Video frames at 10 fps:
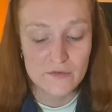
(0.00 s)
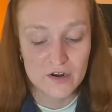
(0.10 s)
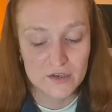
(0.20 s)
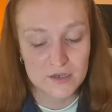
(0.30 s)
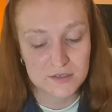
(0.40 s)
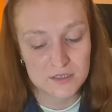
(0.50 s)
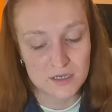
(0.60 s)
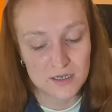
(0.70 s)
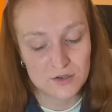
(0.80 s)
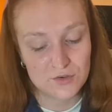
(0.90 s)
Roller Coaster
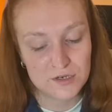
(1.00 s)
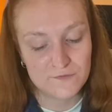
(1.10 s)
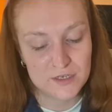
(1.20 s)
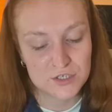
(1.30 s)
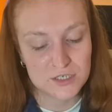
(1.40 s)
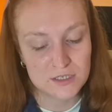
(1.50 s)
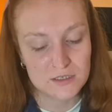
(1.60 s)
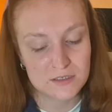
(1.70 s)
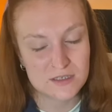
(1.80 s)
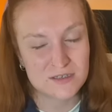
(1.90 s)
Tycoon
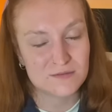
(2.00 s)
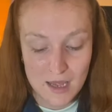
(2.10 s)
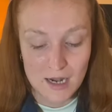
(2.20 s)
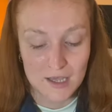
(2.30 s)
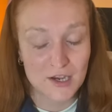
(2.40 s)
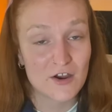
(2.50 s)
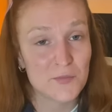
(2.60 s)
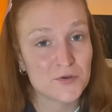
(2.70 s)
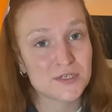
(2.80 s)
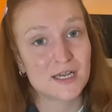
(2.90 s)
Adventures, Lego Harry
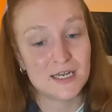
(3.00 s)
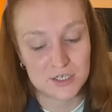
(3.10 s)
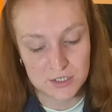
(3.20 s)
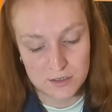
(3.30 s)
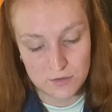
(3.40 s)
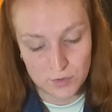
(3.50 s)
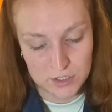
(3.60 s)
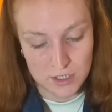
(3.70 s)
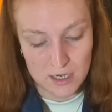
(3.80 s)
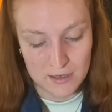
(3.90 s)
Potter Collection,
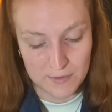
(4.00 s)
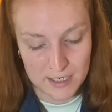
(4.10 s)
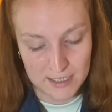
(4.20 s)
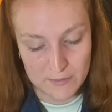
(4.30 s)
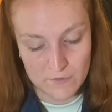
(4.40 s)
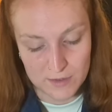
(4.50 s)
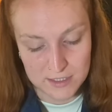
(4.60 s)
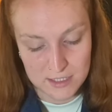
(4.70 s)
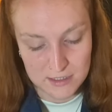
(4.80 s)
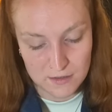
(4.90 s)
which I played again with my
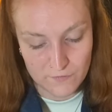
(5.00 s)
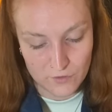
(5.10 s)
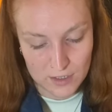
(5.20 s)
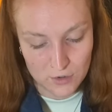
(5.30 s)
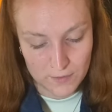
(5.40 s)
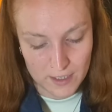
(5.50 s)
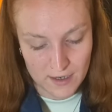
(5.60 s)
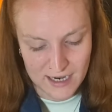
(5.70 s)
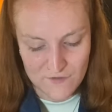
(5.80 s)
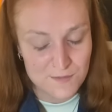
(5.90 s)
sister for a little bit. I
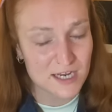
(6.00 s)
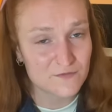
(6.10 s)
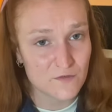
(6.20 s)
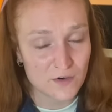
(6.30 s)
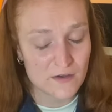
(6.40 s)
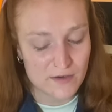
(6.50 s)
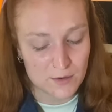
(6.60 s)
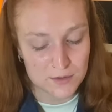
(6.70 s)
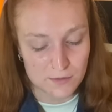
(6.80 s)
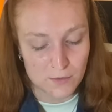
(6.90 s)
have played it for 5
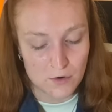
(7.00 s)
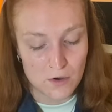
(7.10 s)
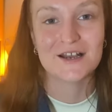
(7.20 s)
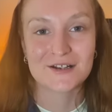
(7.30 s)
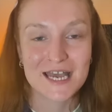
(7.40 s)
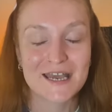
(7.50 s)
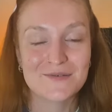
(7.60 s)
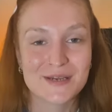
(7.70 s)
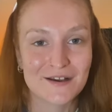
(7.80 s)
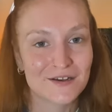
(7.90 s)
hours or more. Okay,
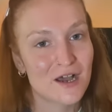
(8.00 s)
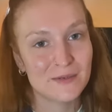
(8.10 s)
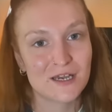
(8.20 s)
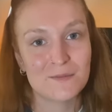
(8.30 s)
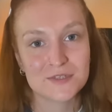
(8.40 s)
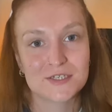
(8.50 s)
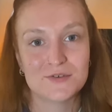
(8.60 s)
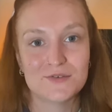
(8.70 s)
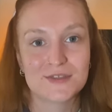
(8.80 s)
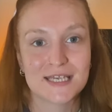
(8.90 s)
we are coming up
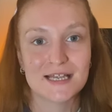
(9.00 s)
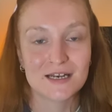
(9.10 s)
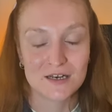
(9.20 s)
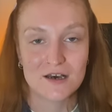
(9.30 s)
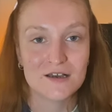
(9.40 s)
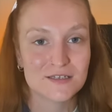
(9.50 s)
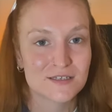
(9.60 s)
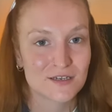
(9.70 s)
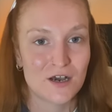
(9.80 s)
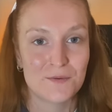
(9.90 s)
to the
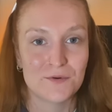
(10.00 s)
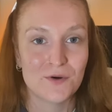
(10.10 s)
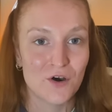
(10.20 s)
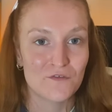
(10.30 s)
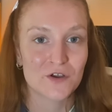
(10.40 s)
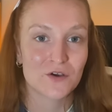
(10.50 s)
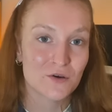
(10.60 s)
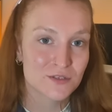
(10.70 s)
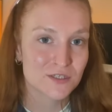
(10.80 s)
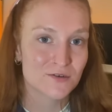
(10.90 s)
last couple of
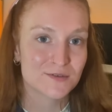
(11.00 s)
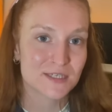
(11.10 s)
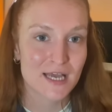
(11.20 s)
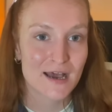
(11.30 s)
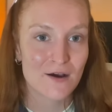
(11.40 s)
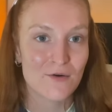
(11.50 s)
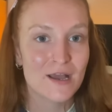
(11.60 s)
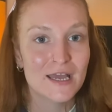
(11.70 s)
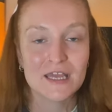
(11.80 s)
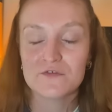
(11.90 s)
consoles now.
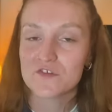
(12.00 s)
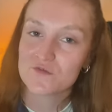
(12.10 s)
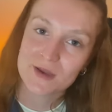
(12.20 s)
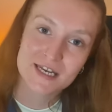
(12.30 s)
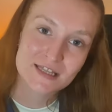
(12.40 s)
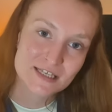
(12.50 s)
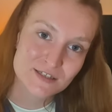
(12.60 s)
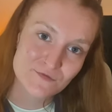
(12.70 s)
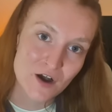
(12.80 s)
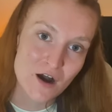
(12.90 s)
If you've made it this
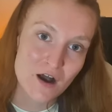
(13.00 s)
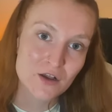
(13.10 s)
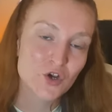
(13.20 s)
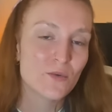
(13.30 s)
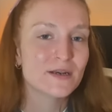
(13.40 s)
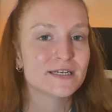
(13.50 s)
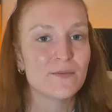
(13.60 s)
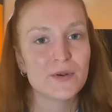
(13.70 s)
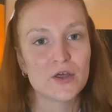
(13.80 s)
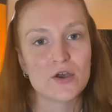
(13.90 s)
far, comment down
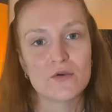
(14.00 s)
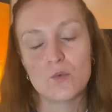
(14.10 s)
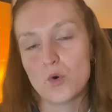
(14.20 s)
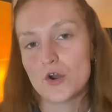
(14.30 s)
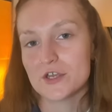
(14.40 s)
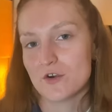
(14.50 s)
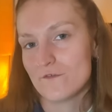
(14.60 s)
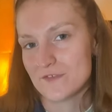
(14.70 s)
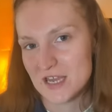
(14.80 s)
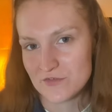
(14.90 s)
below what your
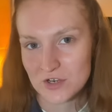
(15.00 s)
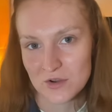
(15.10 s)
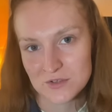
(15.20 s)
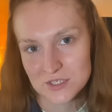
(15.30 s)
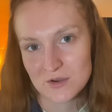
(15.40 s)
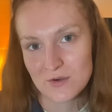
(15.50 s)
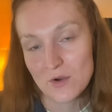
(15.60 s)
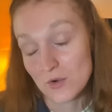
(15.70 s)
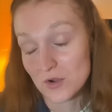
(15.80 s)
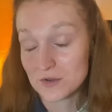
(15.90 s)
favorite console
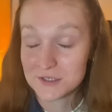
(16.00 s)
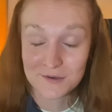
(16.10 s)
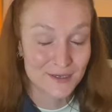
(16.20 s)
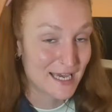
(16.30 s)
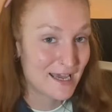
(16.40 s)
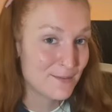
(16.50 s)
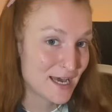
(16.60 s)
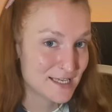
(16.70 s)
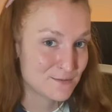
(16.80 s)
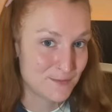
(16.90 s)
or console game
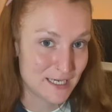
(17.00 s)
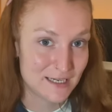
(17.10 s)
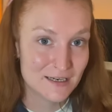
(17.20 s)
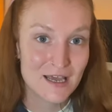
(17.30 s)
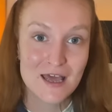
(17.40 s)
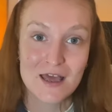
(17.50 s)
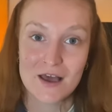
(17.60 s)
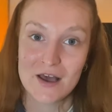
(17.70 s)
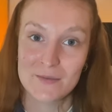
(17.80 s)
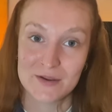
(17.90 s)
has been.
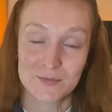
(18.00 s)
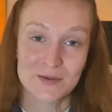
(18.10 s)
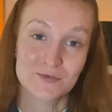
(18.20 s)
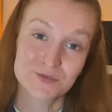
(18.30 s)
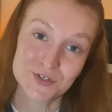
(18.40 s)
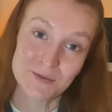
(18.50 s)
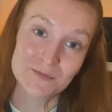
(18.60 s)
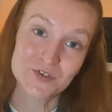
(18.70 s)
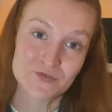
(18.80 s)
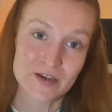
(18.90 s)
And we will
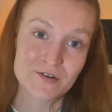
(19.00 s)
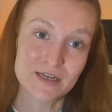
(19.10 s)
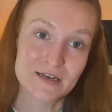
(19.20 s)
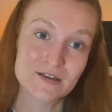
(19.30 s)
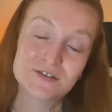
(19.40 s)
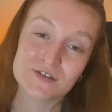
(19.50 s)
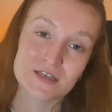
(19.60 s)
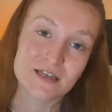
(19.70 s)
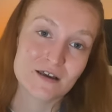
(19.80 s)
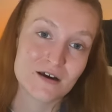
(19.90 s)
jump straight on in to
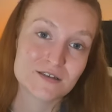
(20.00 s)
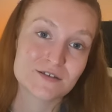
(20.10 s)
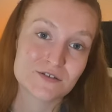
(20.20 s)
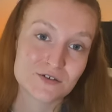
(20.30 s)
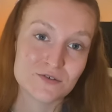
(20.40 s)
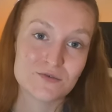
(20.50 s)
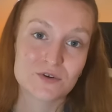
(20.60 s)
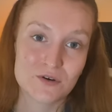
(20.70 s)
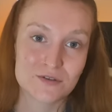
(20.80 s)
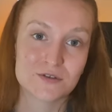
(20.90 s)
the last 2
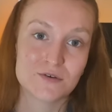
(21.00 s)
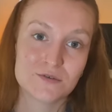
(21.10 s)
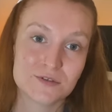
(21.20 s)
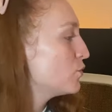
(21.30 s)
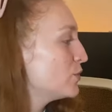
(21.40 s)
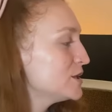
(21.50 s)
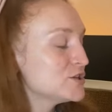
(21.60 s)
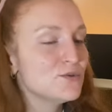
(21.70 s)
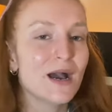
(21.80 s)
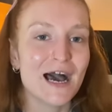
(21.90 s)
consoles. We
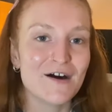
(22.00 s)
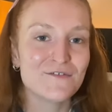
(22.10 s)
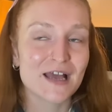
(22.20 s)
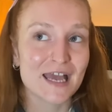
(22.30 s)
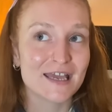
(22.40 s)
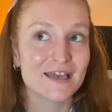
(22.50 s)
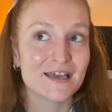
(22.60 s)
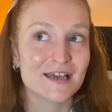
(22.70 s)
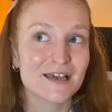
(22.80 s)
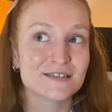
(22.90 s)
do have
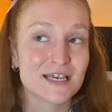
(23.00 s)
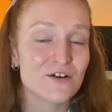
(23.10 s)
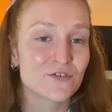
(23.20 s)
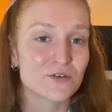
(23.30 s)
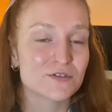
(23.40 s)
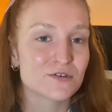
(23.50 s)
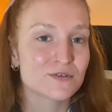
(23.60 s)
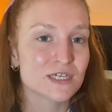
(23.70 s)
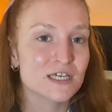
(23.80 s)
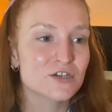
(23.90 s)
a set of
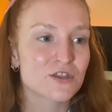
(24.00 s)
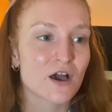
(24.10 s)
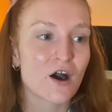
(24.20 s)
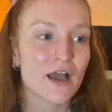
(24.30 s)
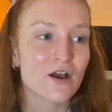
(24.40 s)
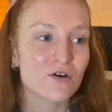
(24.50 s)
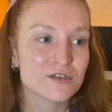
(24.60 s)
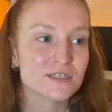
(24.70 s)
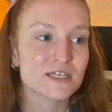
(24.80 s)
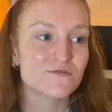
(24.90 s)
consoles each that I
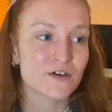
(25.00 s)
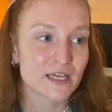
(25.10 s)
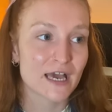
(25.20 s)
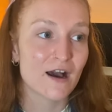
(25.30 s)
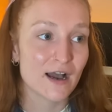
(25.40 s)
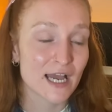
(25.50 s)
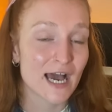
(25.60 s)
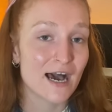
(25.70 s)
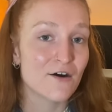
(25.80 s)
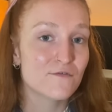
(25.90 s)
honestly forget I
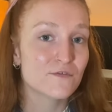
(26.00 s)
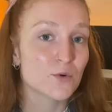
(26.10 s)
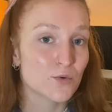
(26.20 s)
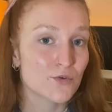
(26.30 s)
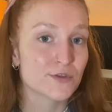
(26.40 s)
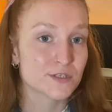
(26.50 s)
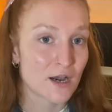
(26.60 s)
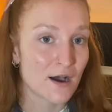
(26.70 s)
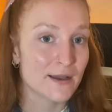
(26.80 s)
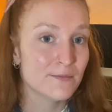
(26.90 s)
have all the
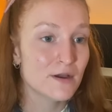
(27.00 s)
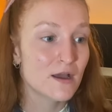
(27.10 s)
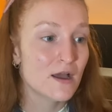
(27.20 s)
time.